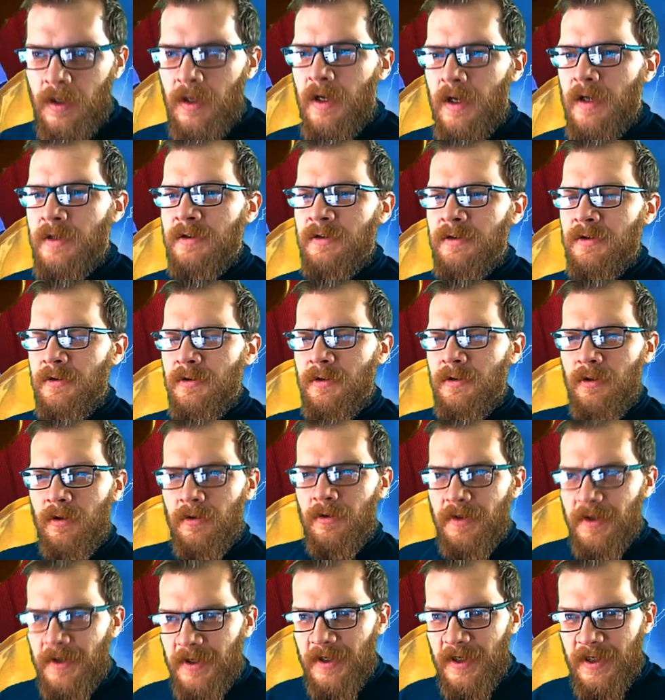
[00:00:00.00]
Hello
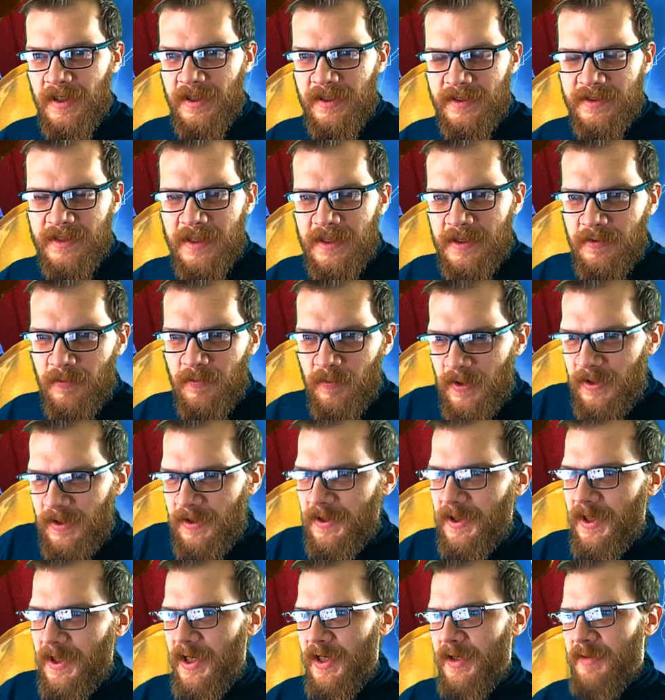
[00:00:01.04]
there guys and
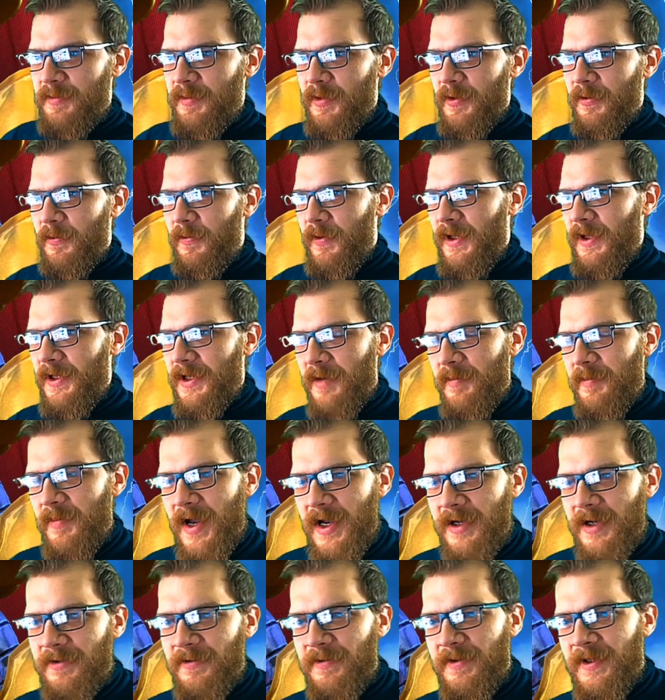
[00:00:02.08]
welcome, welcome
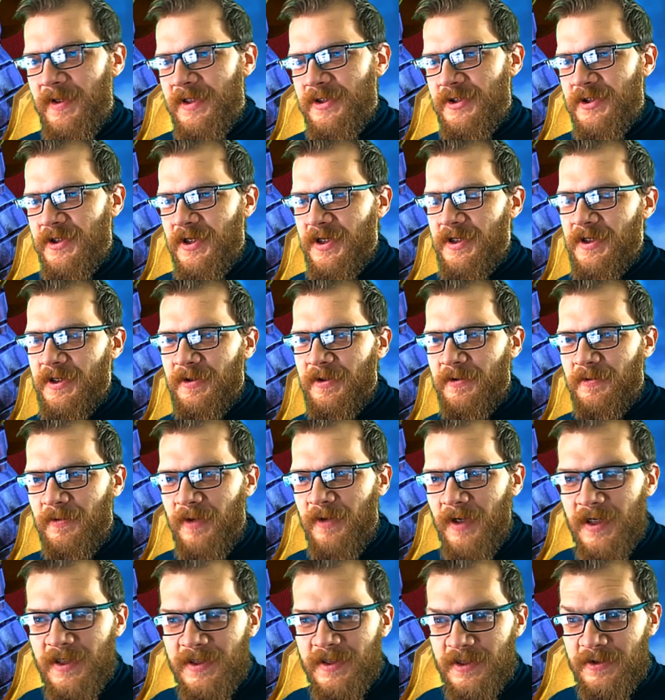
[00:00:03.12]
back to the channel.
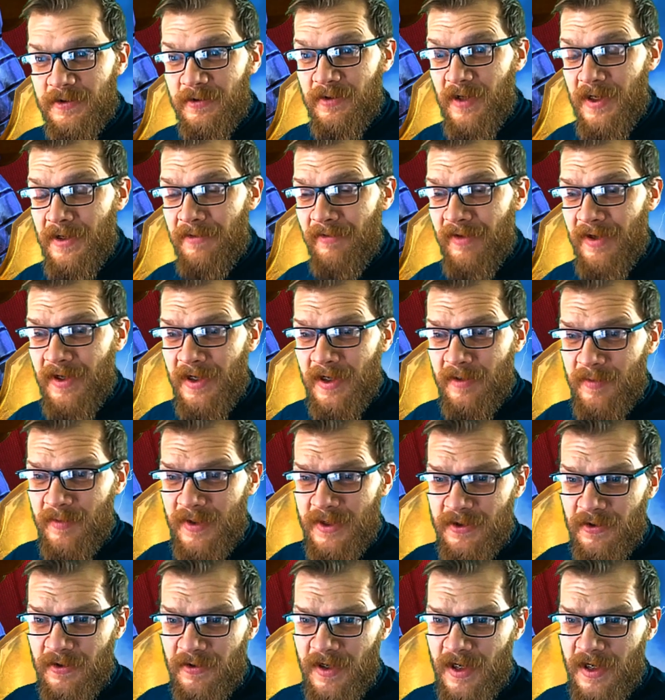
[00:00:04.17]
Right, and today we're going to be
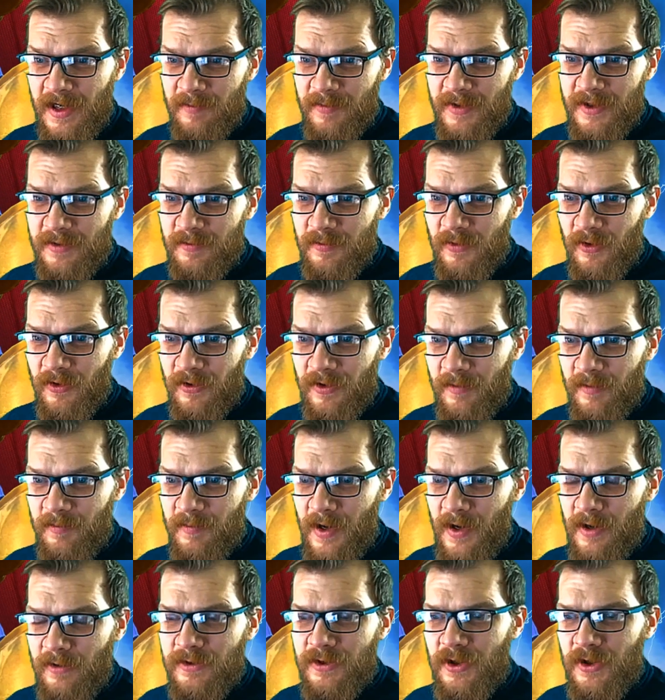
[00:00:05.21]
talking a bit more
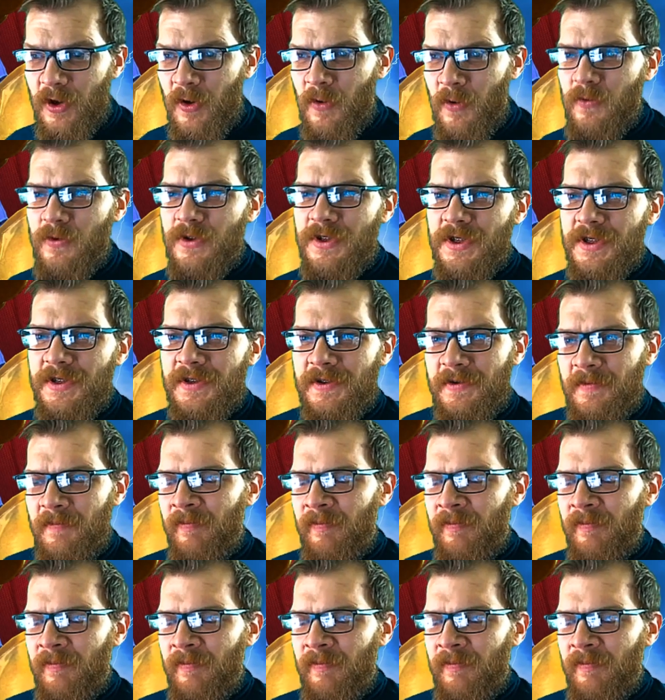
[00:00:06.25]
about Odin.